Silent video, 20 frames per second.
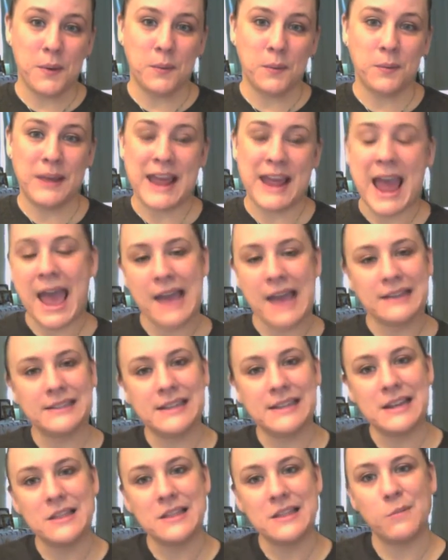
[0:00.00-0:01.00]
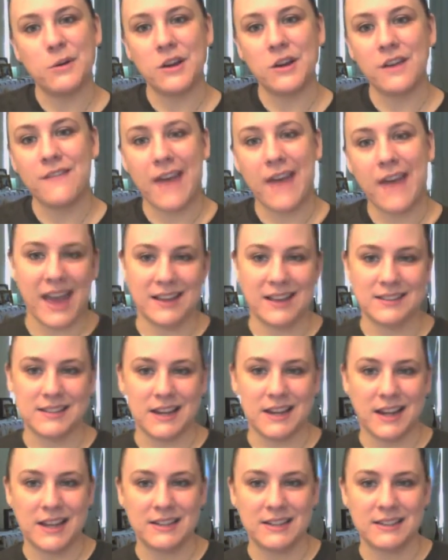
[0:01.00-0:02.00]
we exited the book of
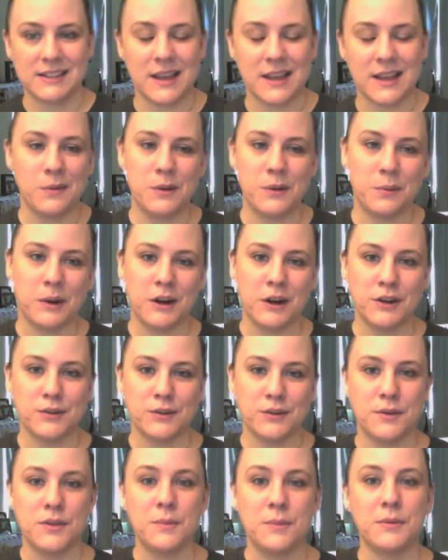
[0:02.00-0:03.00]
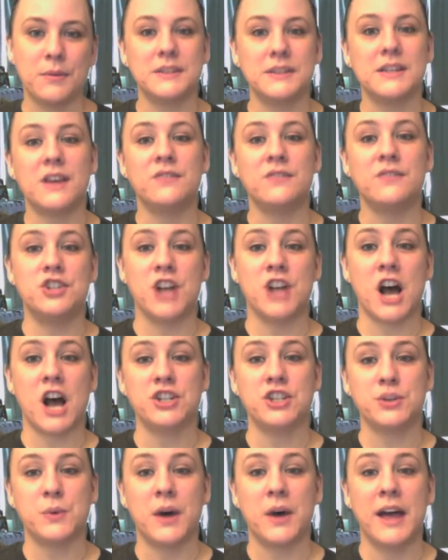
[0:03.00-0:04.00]
Exodus and we worked through the books of
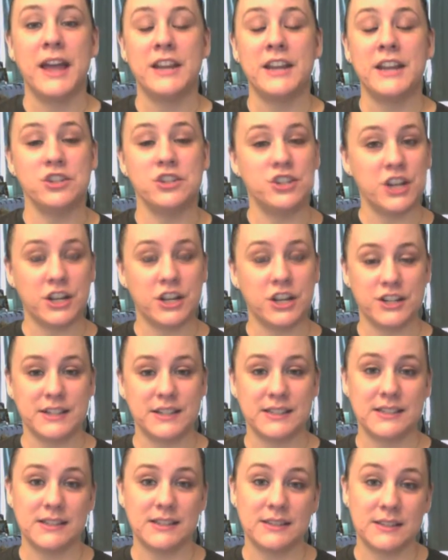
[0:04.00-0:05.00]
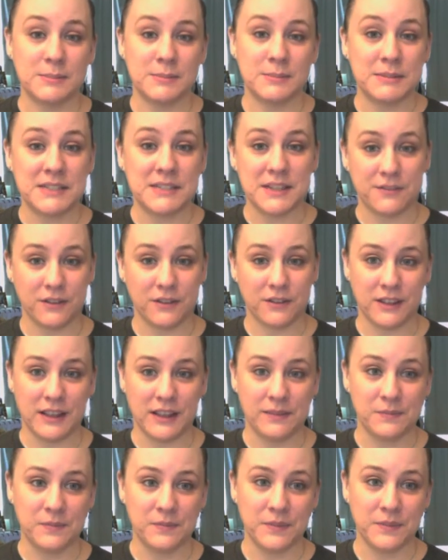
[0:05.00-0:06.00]
Joshua and Judges specifically.